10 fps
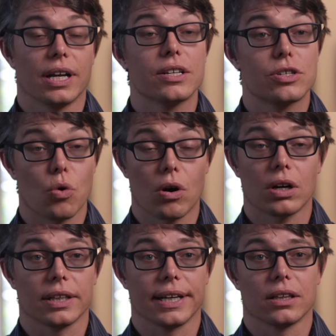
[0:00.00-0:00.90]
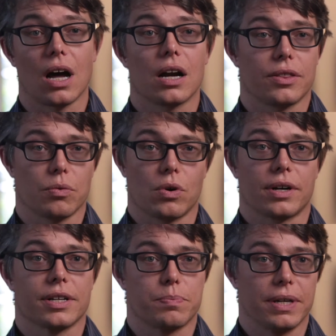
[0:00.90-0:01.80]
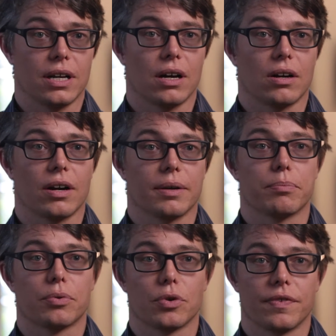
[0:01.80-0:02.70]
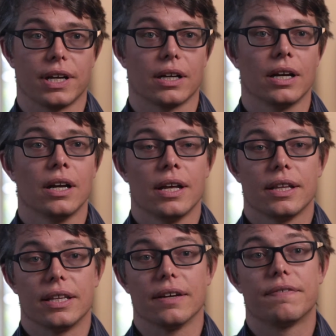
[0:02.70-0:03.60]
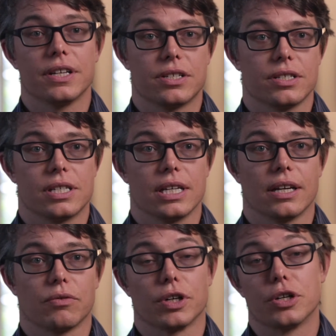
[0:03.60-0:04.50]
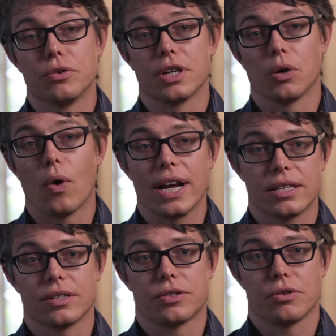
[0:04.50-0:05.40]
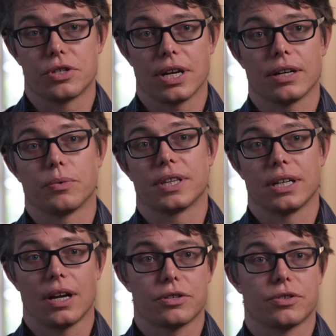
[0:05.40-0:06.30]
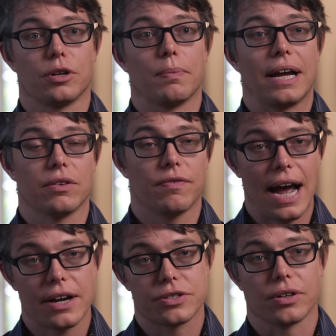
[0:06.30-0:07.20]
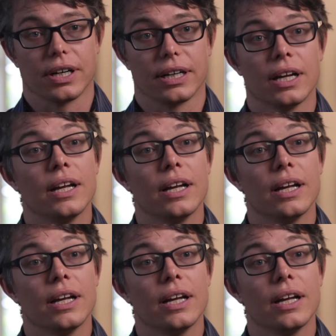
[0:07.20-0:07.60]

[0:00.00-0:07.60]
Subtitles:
Historically, a lot of the work has been done on improving the efficiency and reducing waste associated with industrial manufacturing.